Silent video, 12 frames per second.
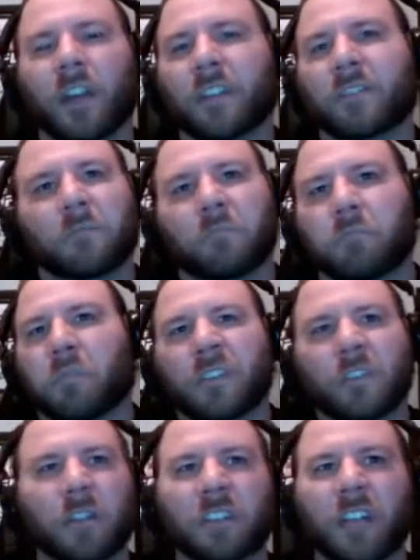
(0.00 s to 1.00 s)
It's
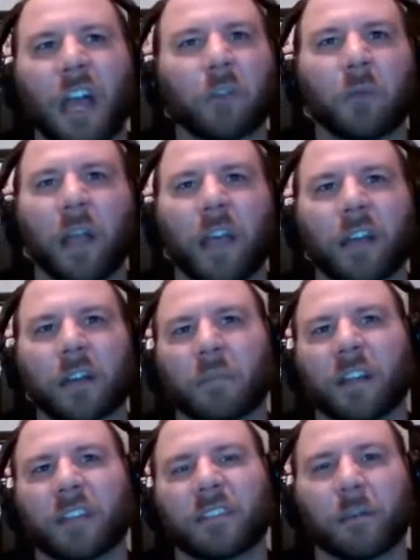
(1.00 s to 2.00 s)
kind of random, but
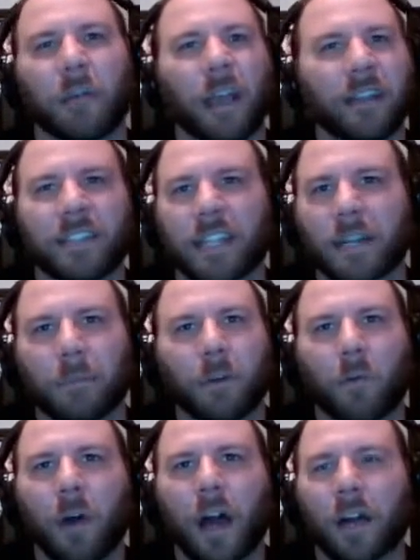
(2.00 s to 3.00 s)
it's like we hadn't seen him in a
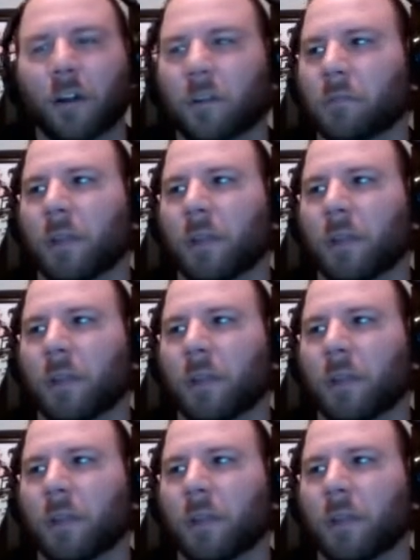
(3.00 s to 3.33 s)
while.